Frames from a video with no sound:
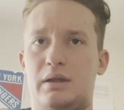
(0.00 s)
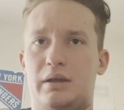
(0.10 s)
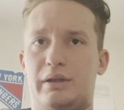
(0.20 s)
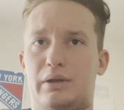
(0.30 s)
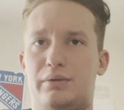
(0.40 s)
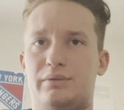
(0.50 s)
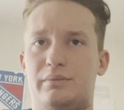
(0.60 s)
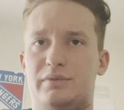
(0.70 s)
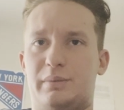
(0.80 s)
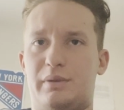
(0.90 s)
you know,
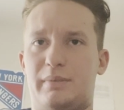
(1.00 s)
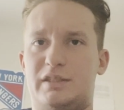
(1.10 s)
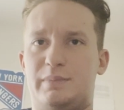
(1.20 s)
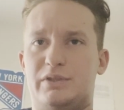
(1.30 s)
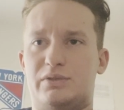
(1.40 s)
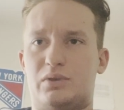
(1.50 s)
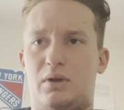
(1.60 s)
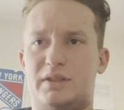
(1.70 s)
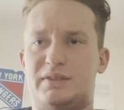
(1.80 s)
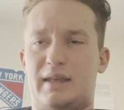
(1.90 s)
some of the Mets pitchers
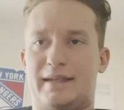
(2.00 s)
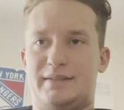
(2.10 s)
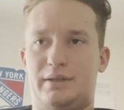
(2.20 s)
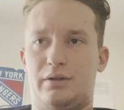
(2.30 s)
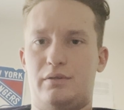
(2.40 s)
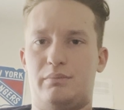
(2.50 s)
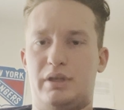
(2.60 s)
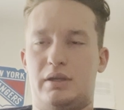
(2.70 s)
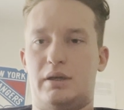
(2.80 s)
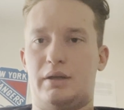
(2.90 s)
lost last year
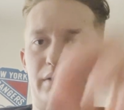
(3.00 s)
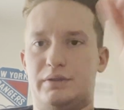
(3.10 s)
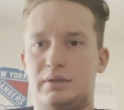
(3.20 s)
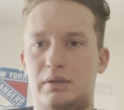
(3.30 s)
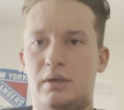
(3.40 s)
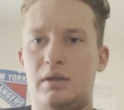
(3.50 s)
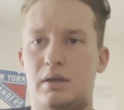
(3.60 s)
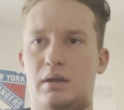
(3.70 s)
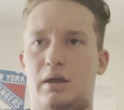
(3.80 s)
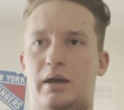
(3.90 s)
because
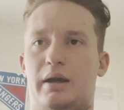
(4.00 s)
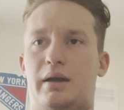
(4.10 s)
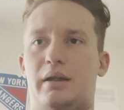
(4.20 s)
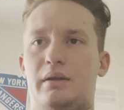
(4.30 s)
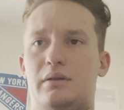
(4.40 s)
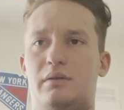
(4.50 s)
that